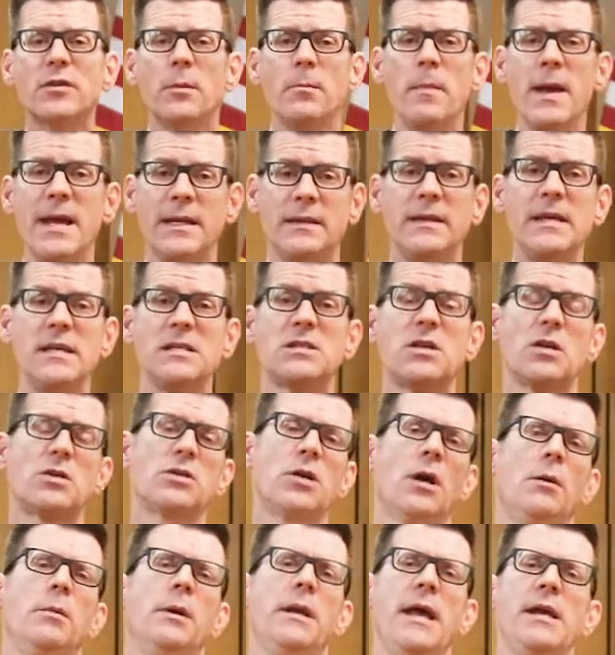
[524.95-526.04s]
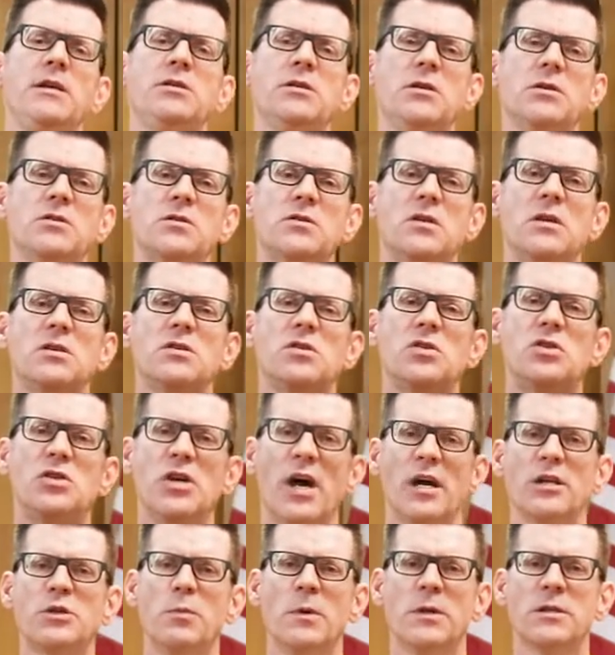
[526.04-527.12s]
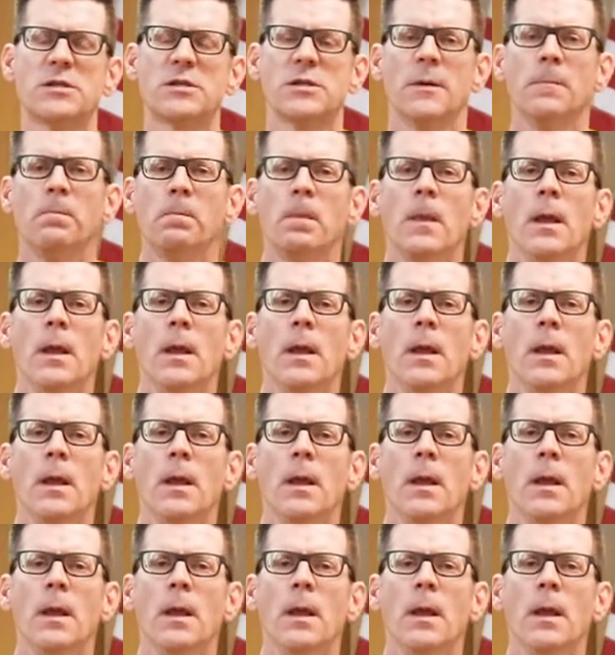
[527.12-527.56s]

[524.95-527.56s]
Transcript: to make these determinations, these judgments,